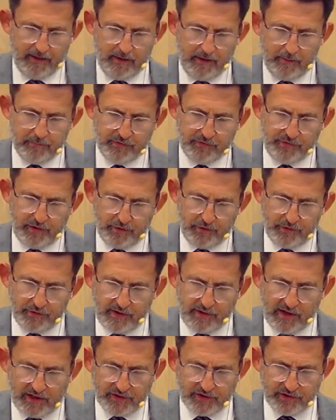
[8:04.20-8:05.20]
But the other
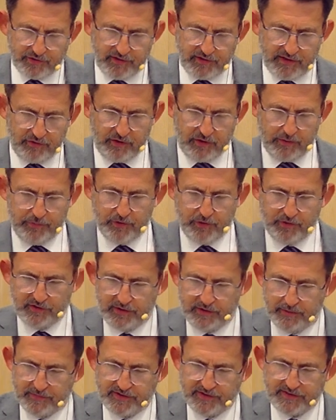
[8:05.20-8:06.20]
answering rebuked
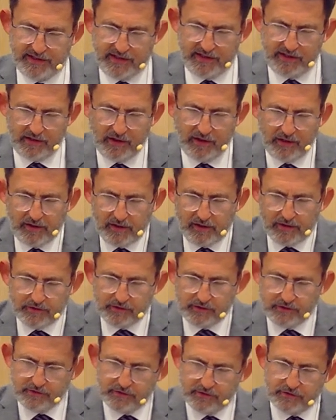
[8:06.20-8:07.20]
him, saying,
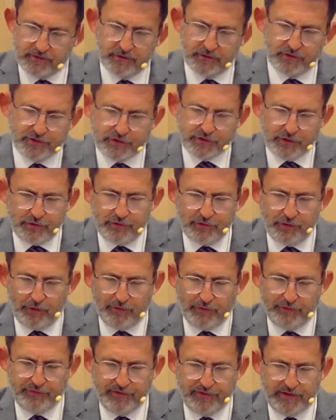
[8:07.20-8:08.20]
Dost thou not
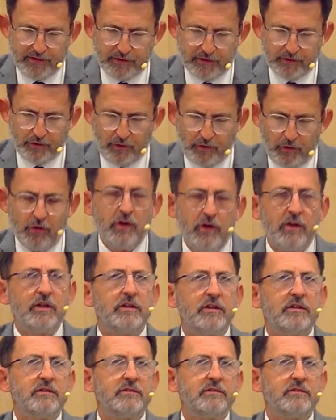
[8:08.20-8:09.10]
fear God,